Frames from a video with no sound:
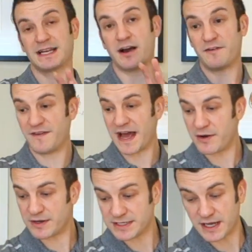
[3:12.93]
our
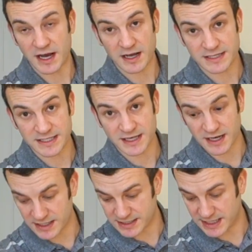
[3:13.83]
flours, our
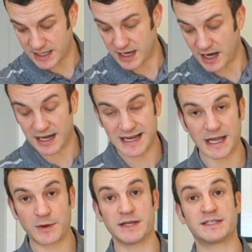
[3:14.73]
starter, our
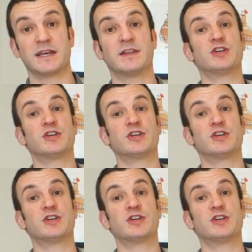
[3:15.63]
liquids and the